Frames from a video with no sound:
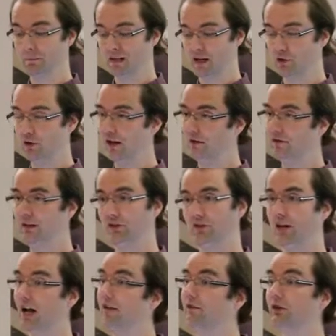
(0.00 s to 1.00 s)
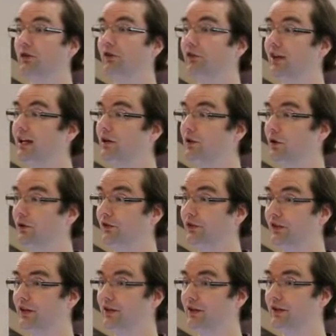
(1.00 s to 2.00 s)
And you have these diverse
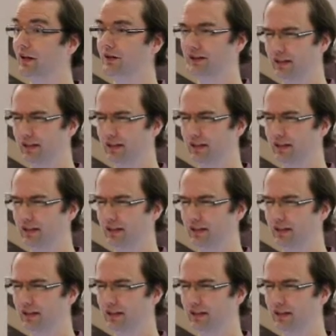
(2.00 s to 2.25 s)
stakeholders that are there,